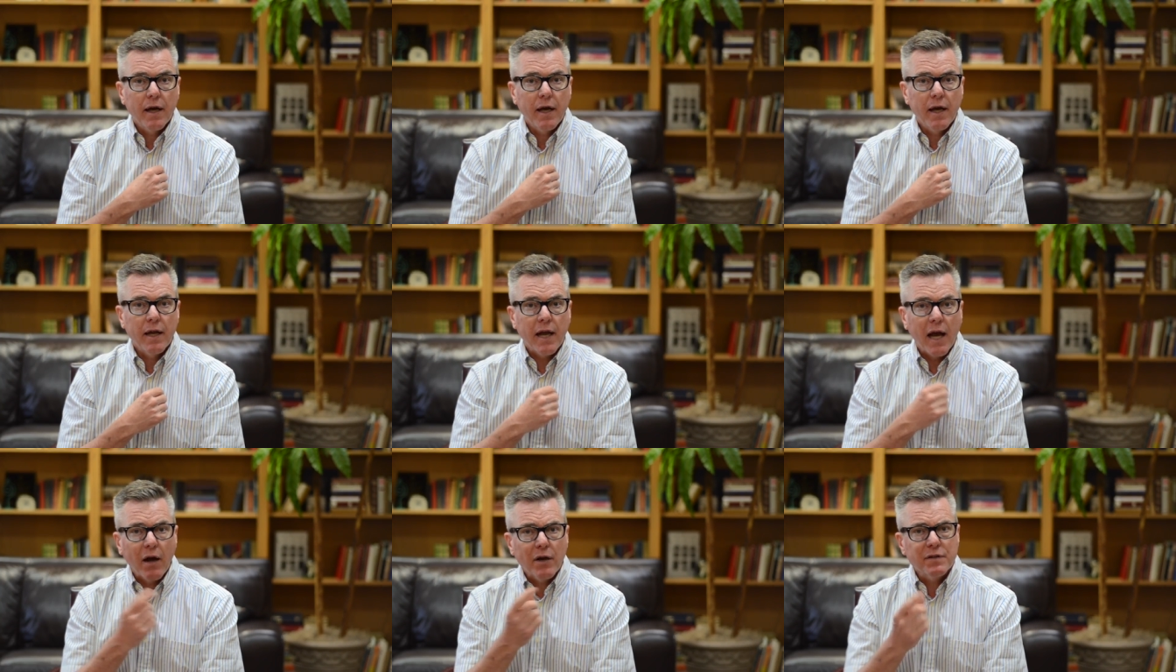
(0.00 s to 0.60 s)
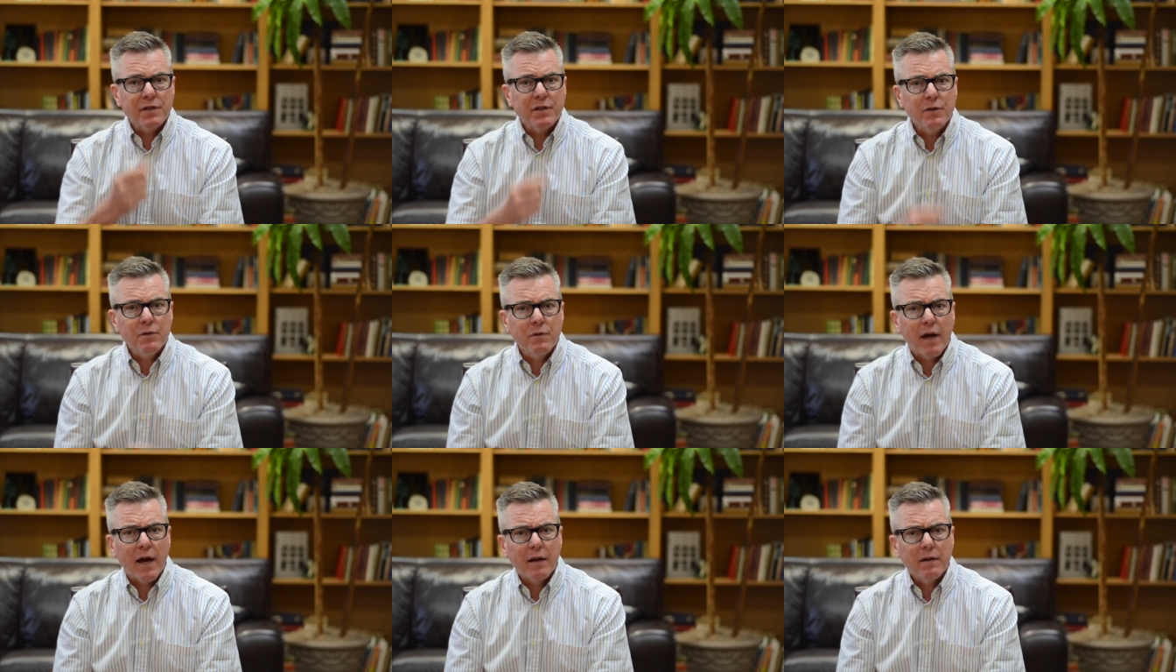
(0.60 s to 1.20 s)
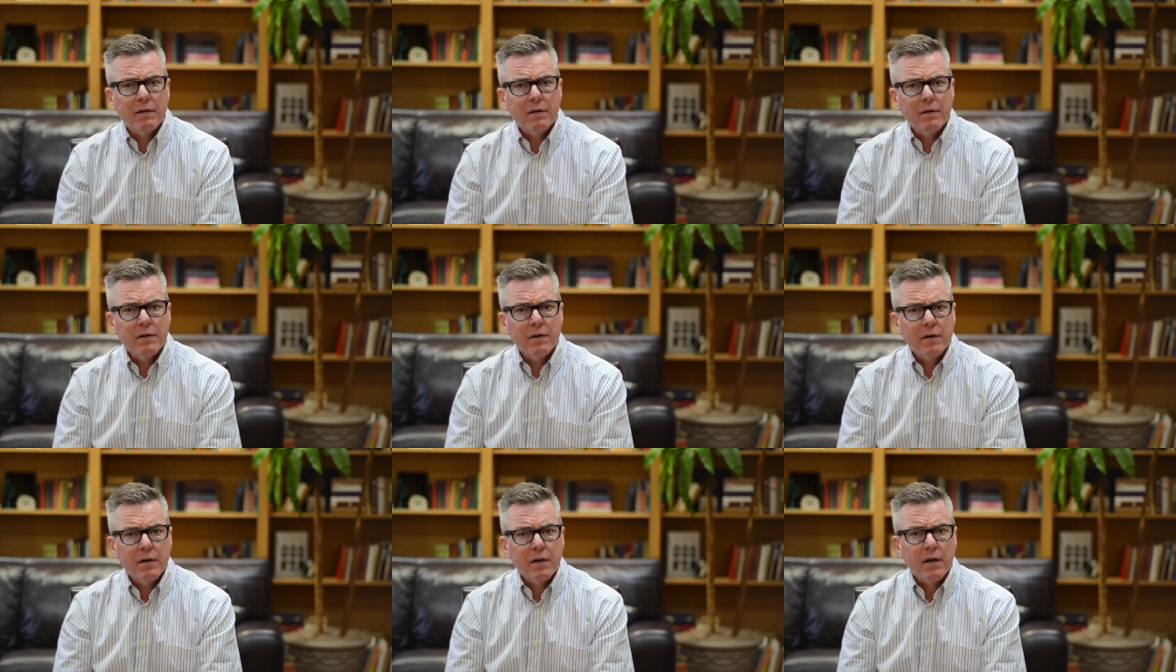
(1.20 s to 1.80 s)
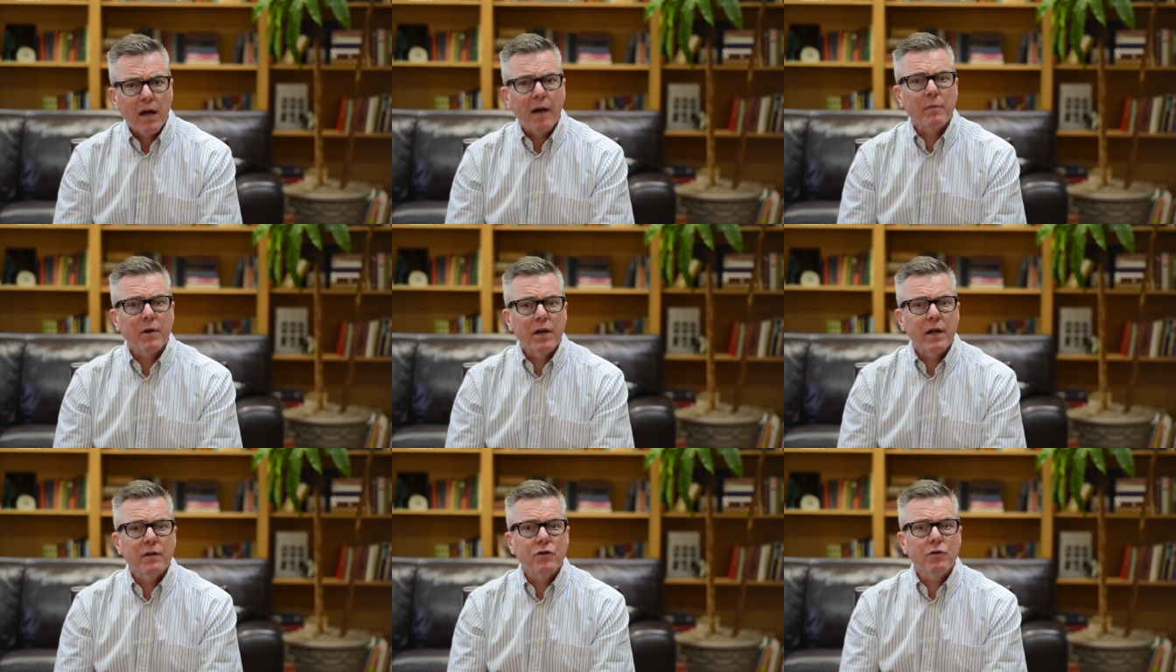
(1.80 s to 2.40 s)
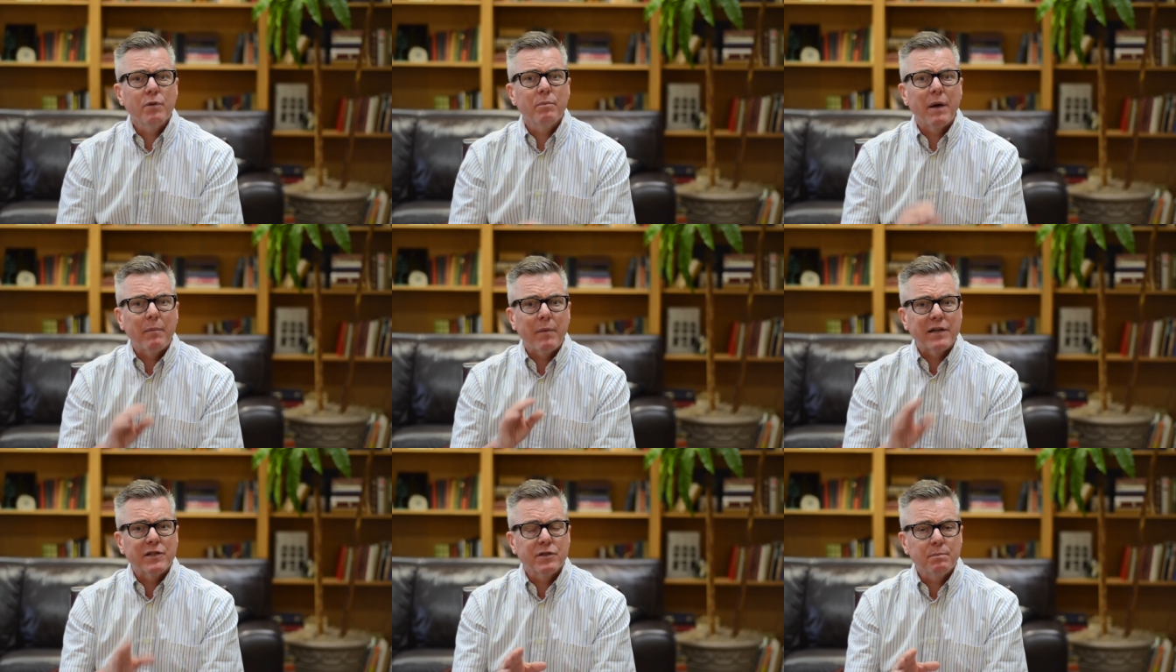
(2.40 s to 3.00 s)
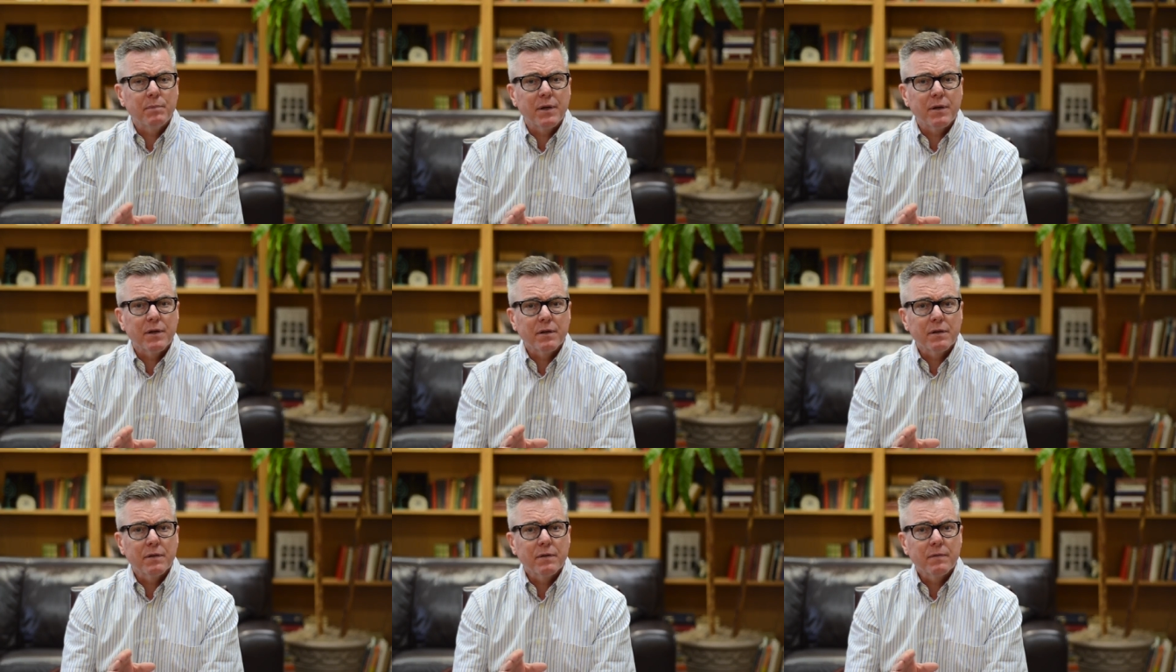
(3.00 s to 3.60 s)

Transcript: And how does he do that? I'm going to do it by my spirit.